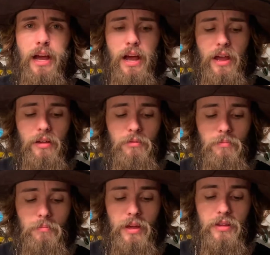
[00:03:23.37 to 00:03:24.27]
I
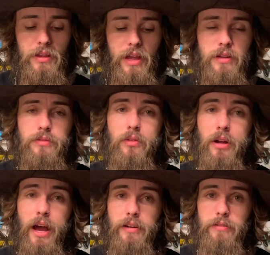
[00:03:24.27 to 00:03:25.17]
make the cage floor
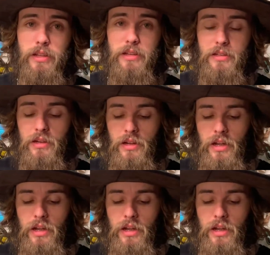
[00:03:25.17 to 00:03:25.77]
out of this.